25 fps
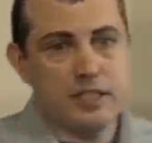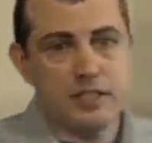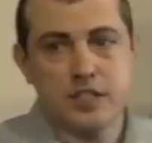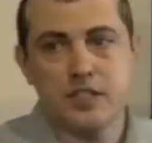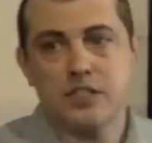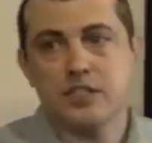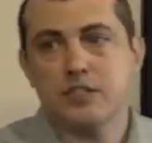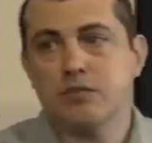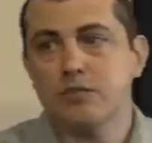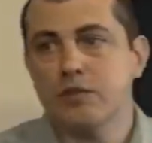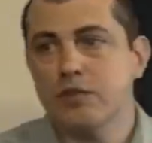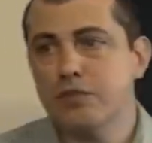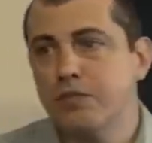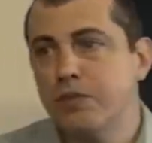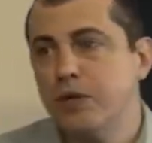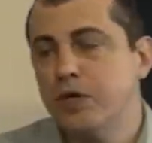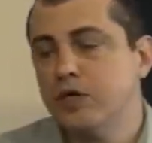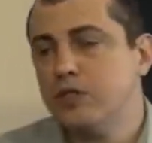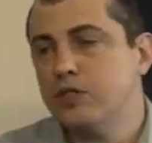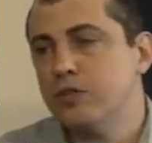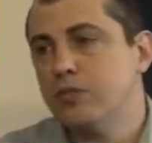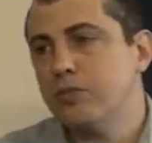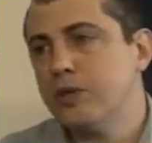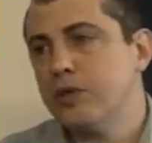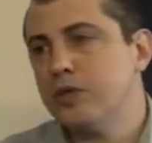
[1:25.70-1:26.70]
a system of
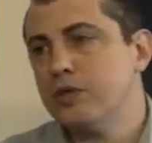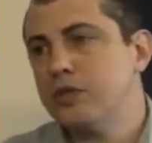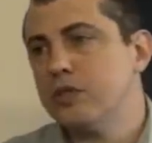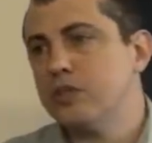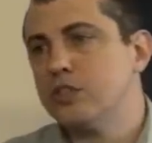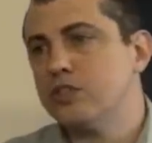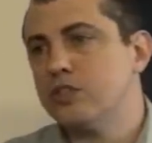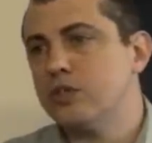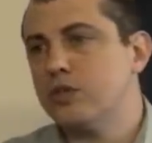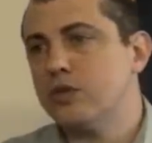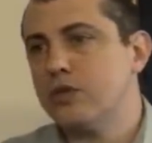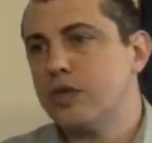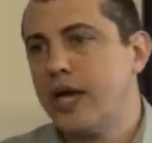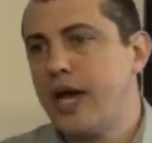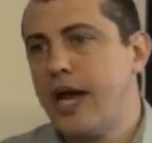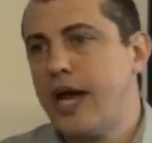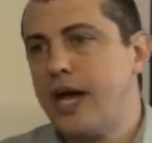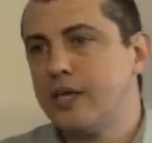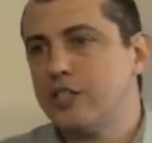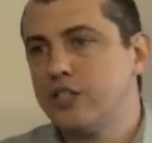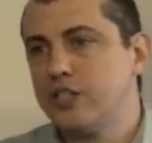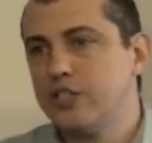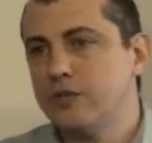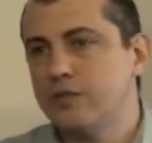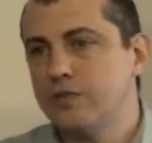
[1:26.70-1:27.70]
peer-to-peer -peer digital
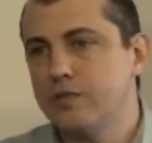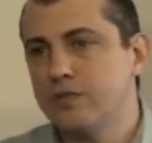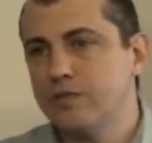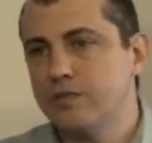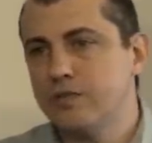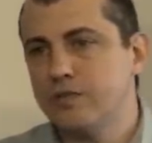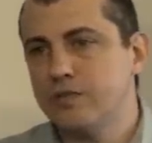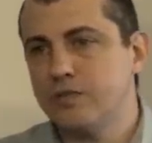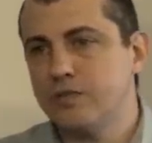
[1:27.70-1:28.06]
cash.